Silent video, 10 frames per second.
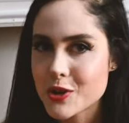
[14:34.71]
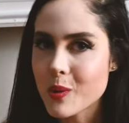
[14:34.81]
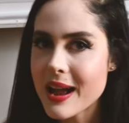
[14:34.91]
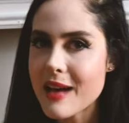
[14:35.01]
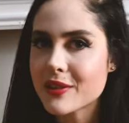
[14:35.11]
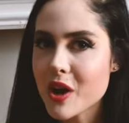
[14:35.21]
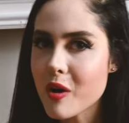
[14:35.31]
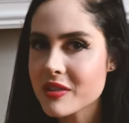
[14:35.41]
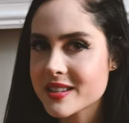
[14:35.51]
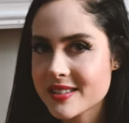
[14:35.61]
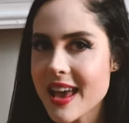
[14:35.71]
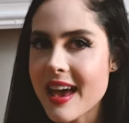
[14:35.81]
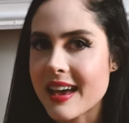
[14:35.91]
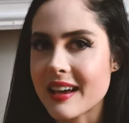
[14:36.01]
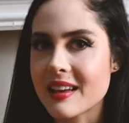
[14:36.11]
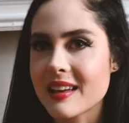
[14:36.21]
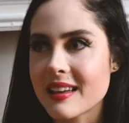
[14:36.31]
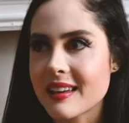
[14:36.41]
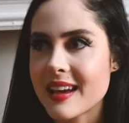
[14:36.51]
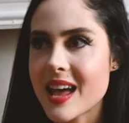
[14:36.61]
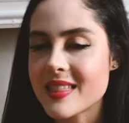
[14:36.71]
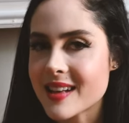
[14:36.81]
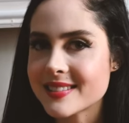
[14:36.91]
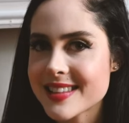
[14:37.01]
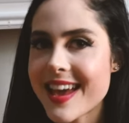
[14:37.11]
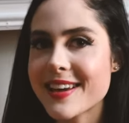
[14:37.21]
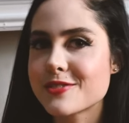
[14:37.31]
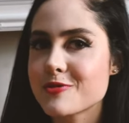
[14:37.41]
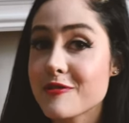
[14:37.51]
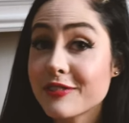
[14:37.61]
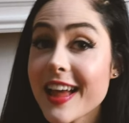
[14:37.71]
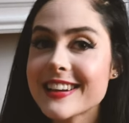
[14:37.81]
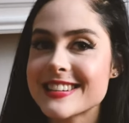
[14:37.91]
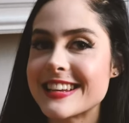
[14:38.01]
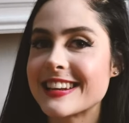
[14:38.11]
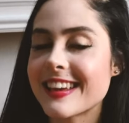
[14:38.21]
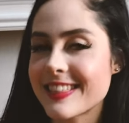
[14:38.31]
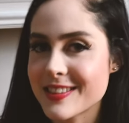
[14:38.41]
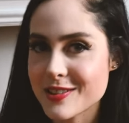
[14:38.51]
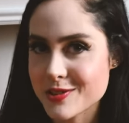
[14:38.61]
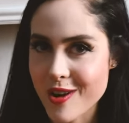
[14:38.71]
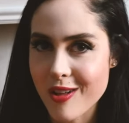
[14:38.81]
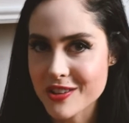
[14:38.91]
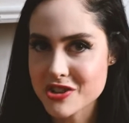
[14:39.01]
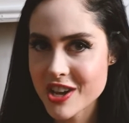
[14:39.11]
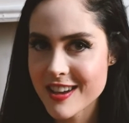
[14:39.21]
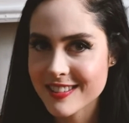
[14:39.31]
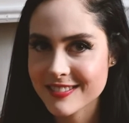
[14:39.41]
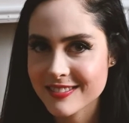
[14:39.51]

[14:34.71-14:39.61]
You're having all the say, and that say is reflected in the astrology.